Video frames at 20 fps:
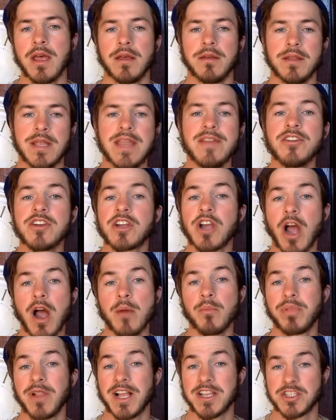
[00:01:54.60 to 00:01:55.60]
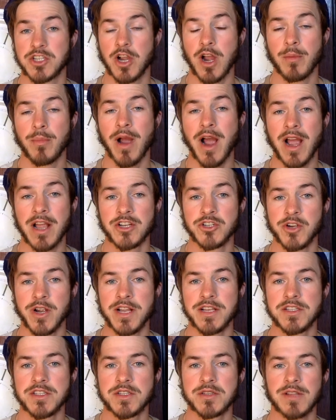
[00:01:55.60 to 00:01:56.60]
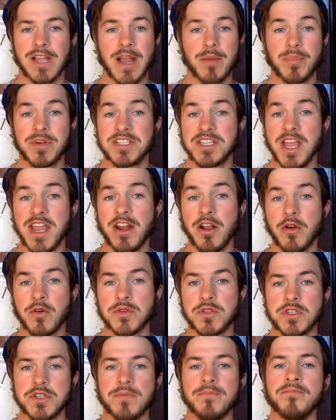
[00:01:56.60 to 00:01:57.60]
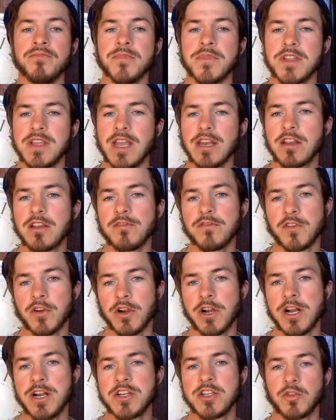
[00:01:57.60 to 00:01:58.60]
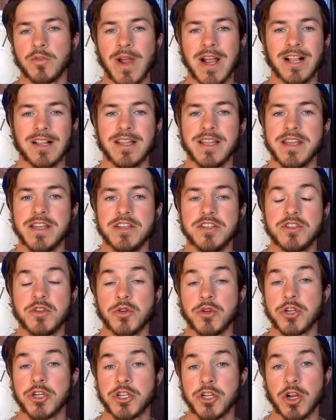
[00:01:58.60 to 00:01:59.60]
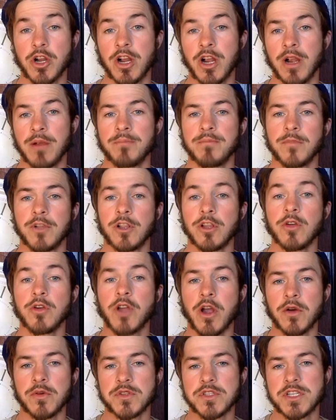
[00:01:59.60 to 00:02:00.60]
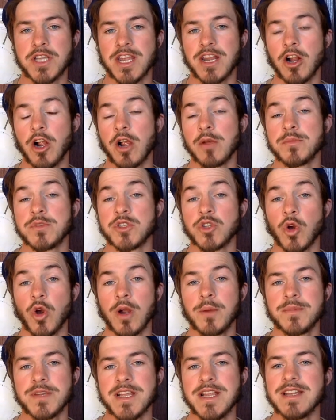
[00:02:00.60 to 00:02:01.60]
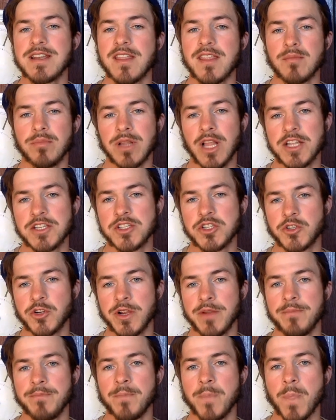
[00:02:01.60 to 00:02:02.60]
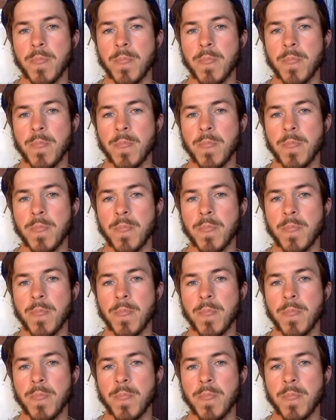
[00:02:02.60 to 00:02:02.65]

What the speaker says: even complex carbohydrates like potatoes get converted directly into sugar, glucose, and are absorbed into the bloodstream.